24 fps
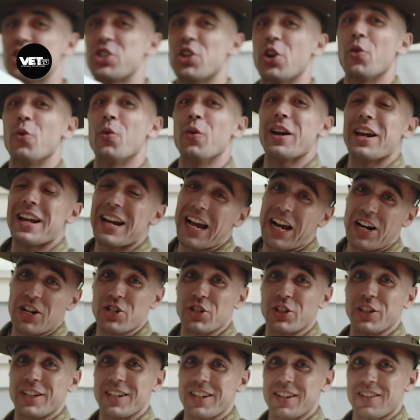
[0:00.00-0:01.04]
show it
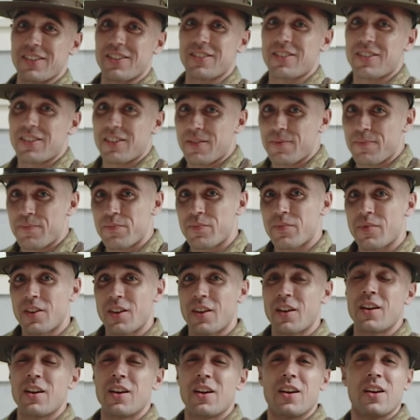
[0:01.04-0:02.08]
actually is.
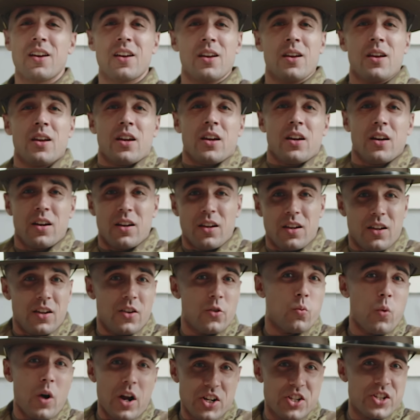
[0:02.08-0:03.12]

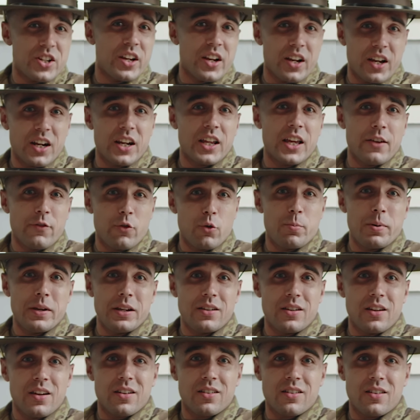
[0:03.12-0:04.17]
Is watching it going to give you
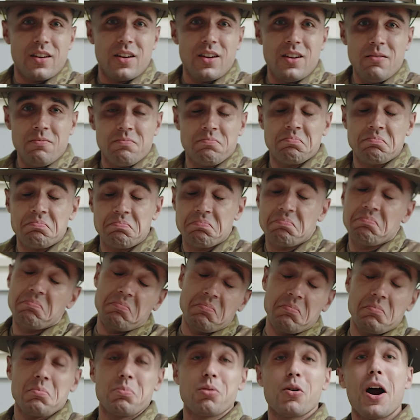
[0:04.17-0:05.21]
PTSD?
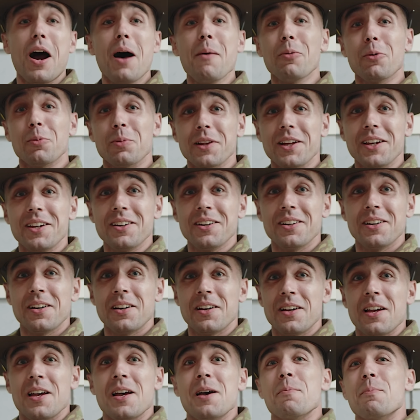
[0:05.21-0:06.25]
Probably,
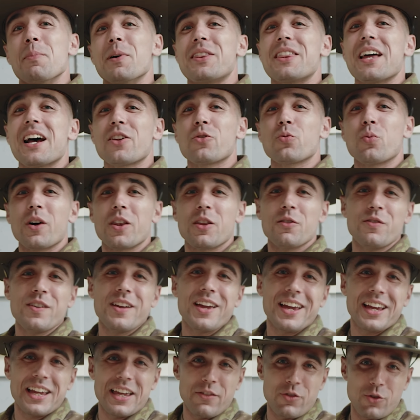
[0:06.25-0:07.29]
but that's why the
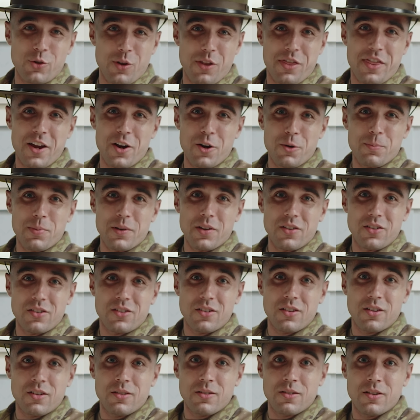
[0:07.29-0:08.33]
VA gives you a
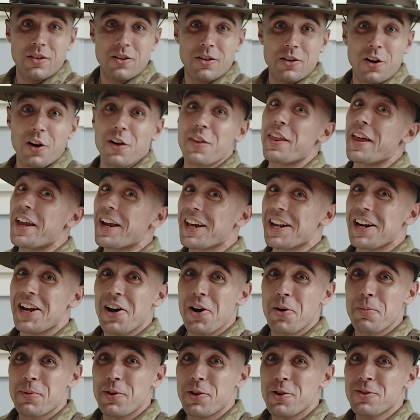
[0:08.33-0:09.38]
therapist. Are they going to
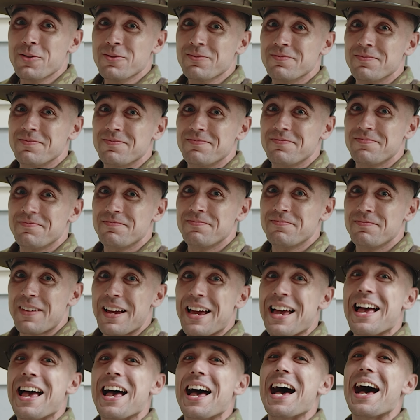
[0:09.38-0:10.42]
help you?
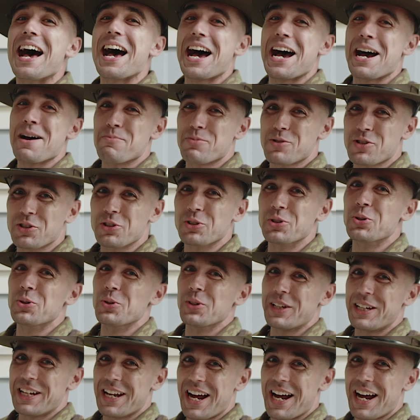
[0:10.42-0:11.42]
Absolutely